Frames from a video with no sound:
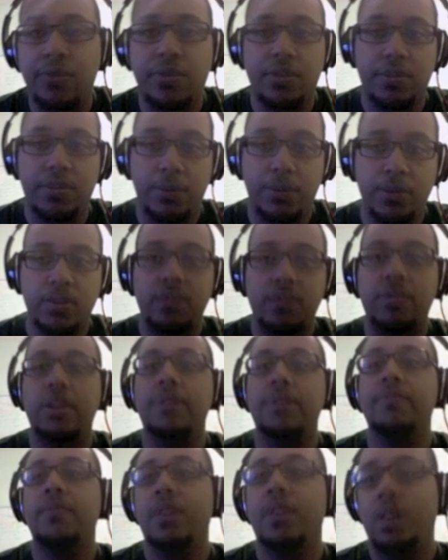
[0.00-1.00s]
are supposed to be,
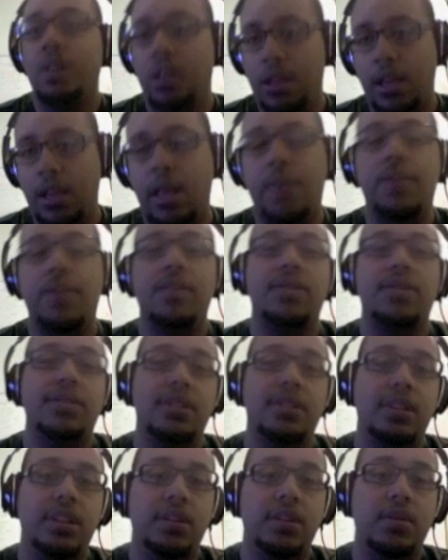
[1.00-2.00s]
and then
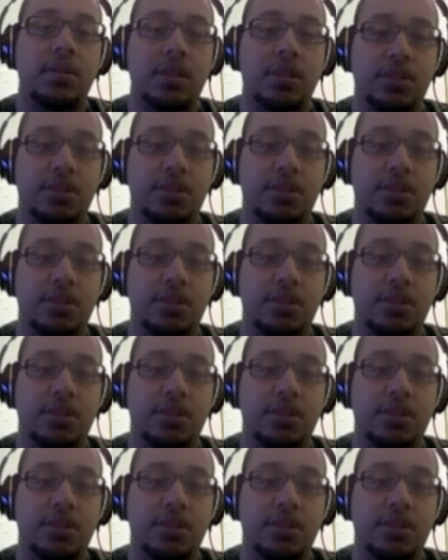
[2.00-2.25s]
Z is